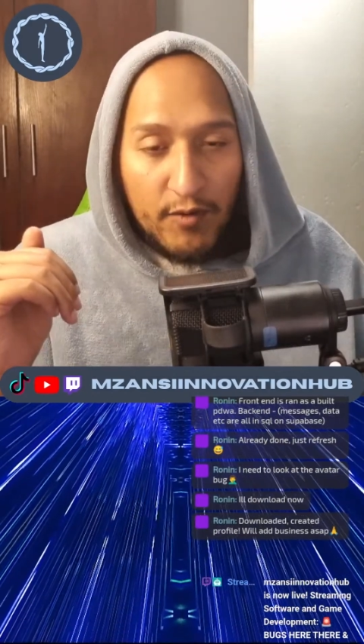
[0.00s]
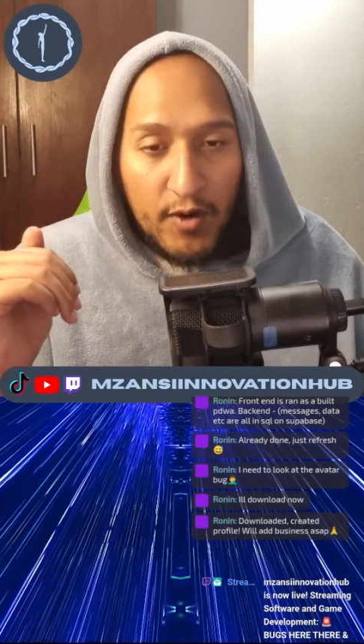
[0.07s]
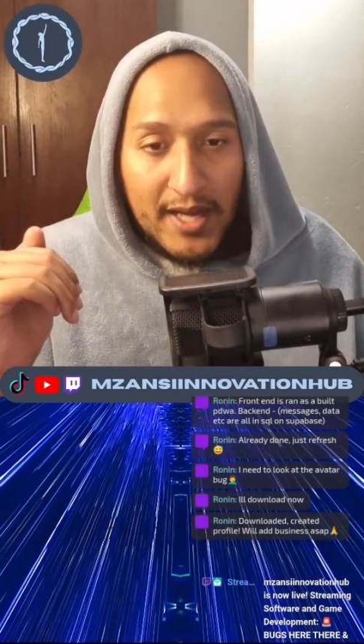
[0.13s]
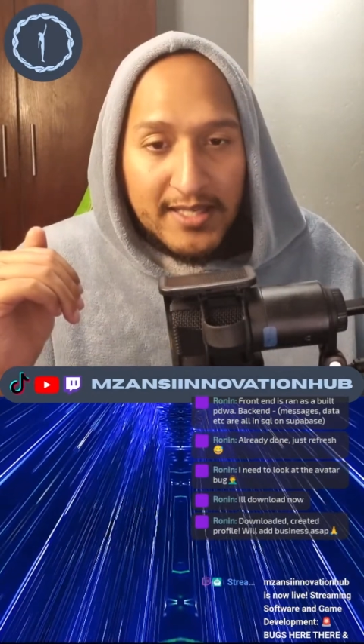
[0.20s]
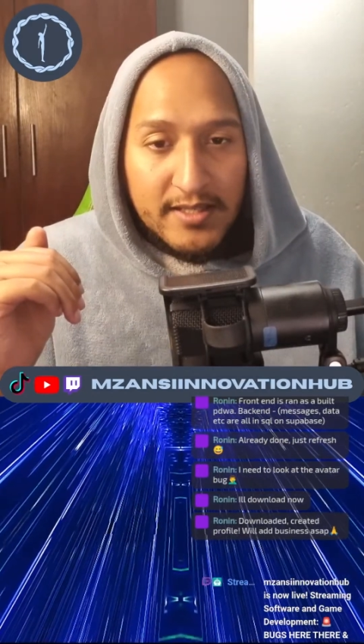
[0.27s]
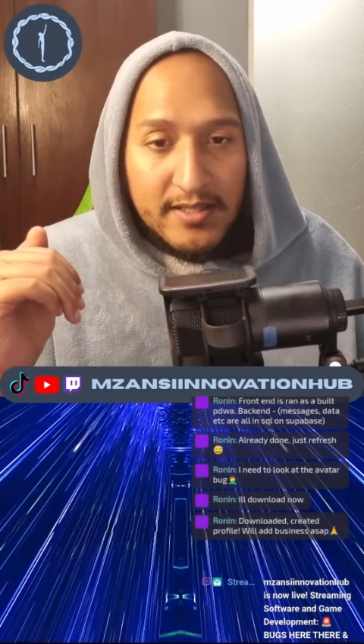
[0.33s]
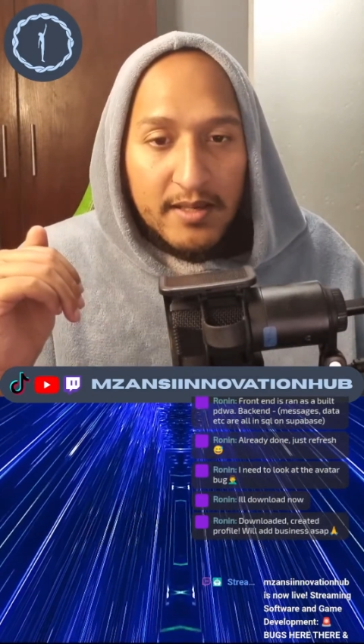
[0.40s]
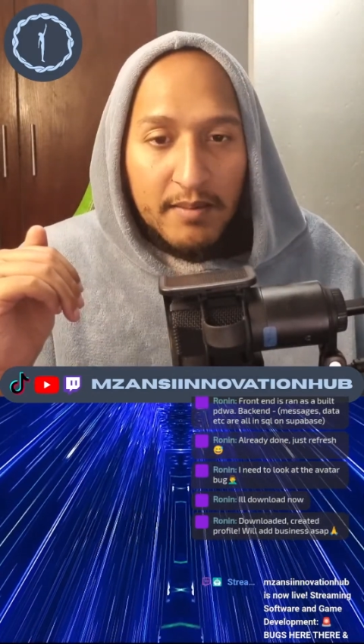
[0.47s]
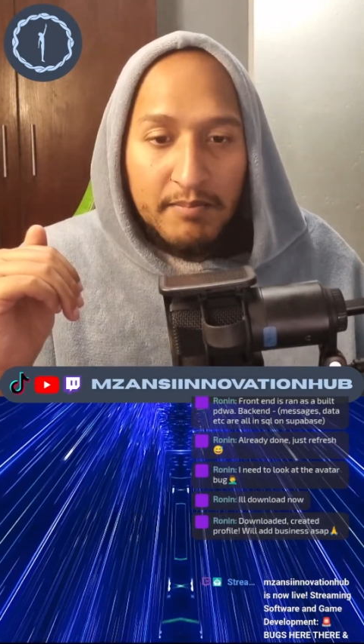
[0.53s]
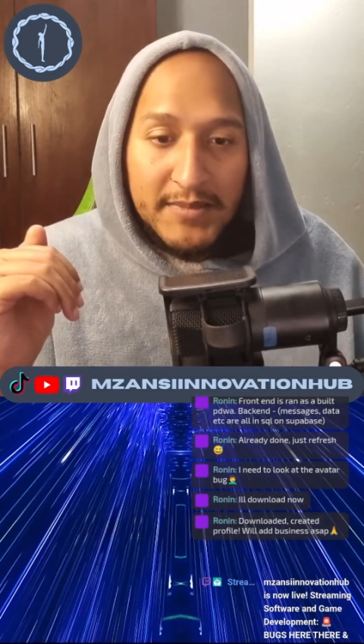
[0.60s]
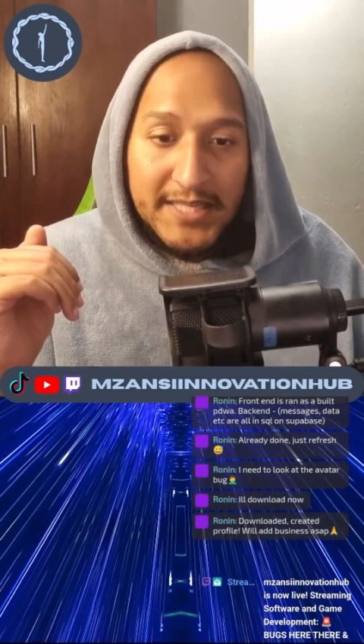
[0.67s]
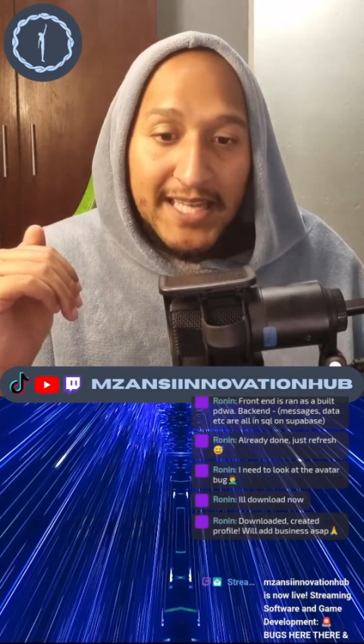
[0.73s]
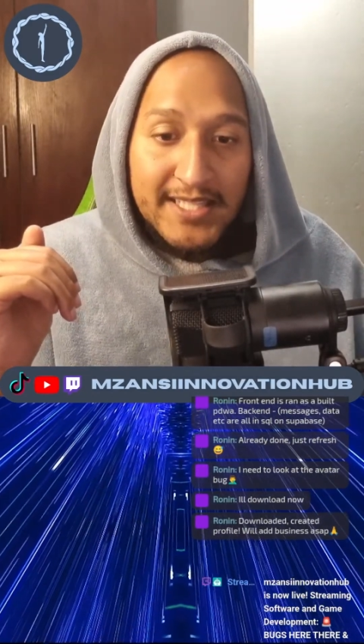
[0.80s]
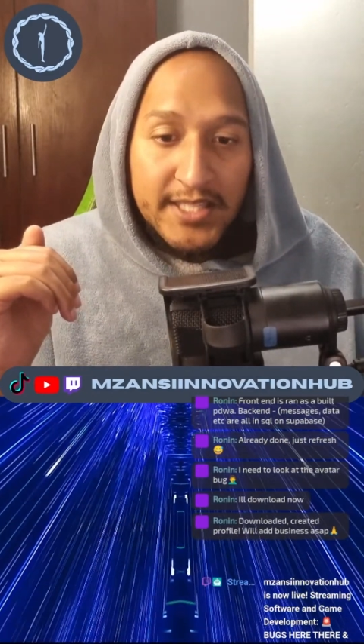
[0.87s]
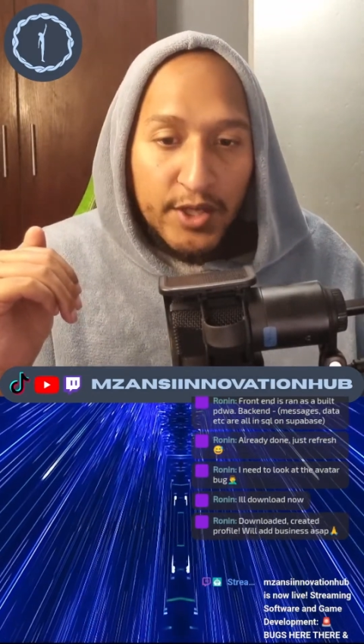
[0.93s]
us,
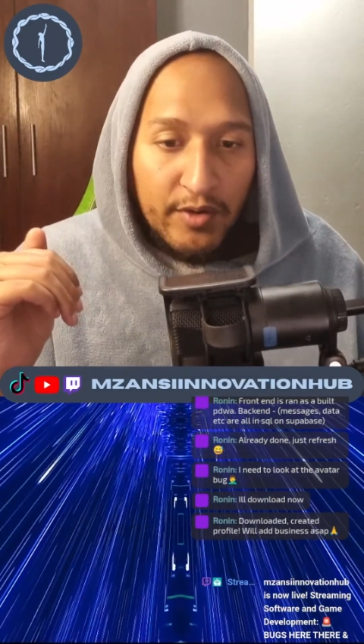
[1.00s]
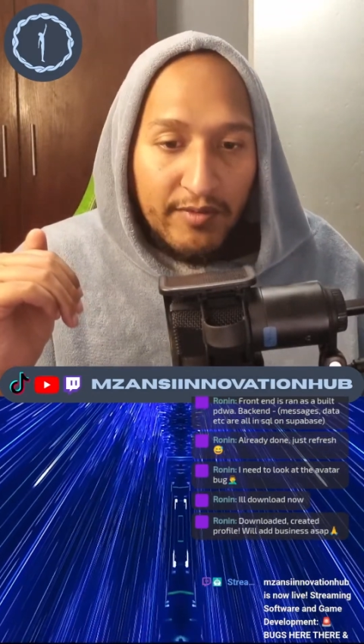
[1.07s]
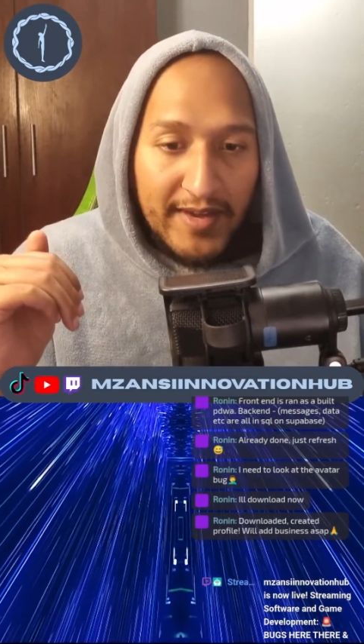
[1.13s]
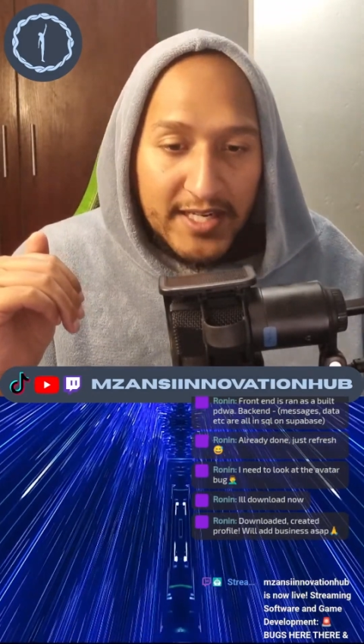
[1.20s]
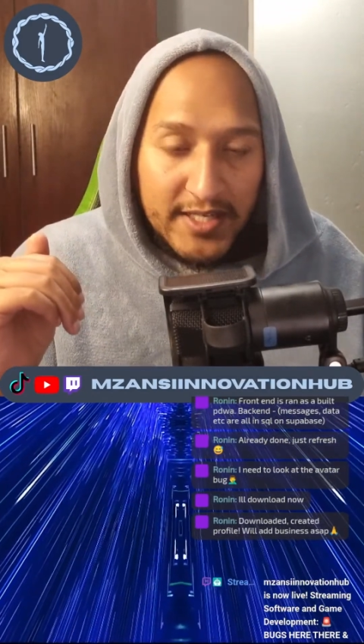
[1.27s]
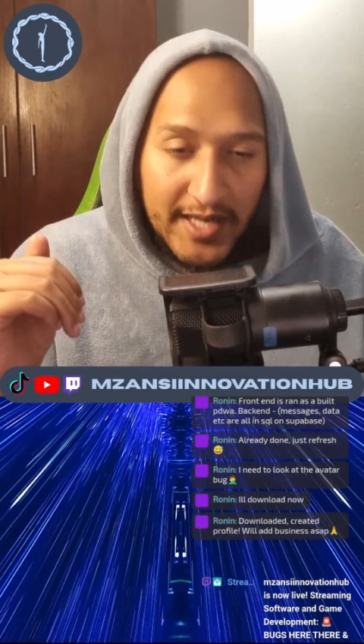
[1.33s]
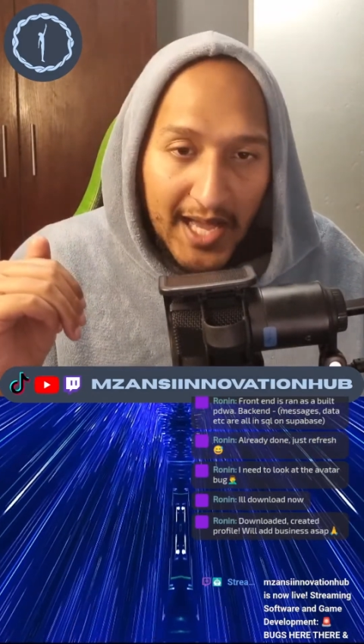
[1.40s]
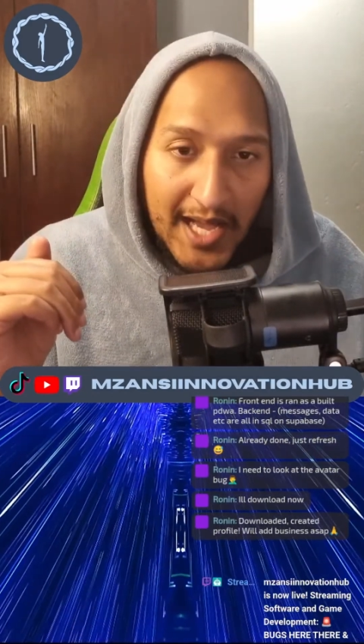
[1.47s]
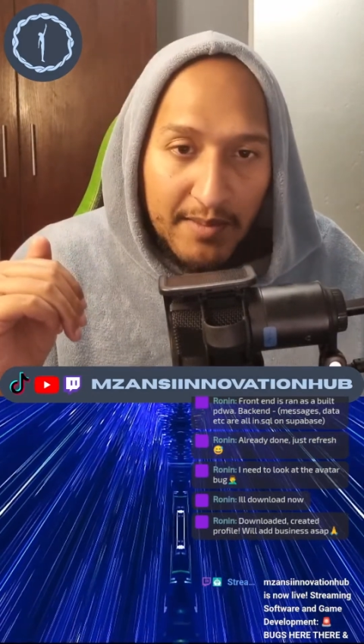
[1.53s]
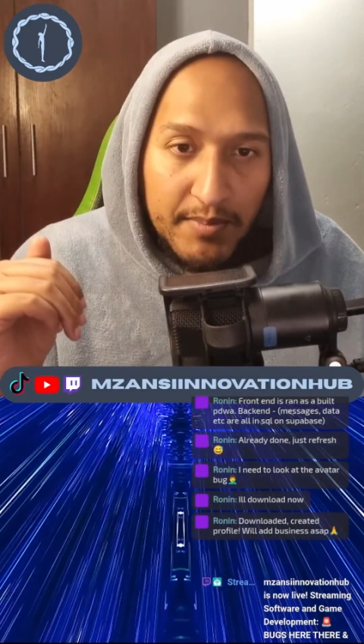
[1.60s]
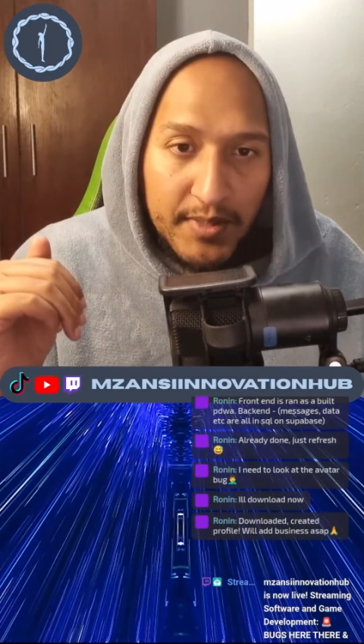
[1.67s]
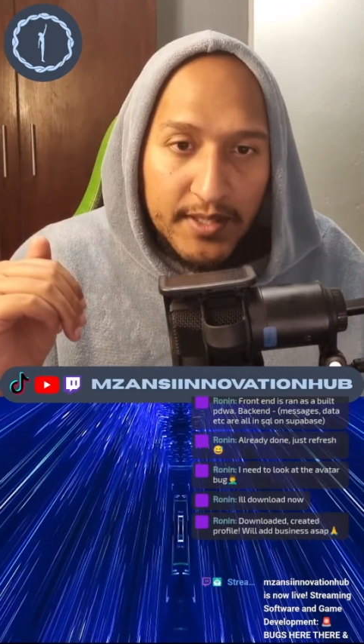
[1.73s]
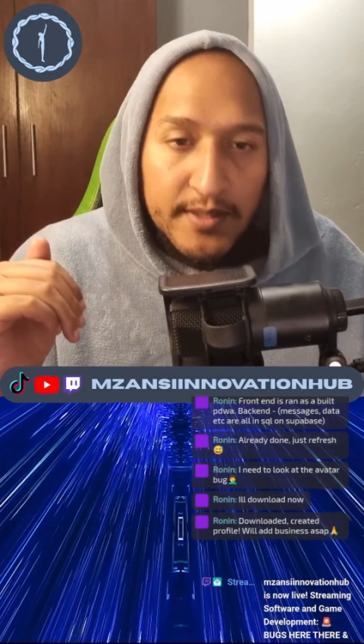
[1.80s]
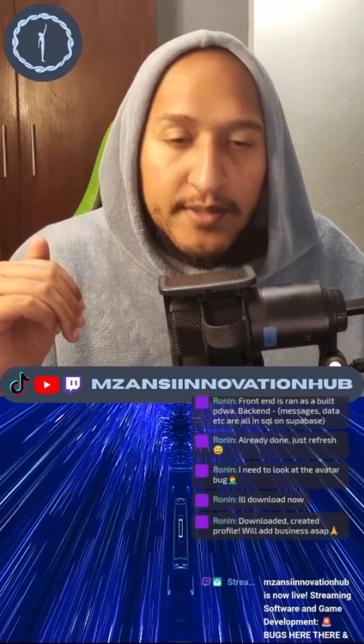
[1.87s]
Mzansi Innovation Hub,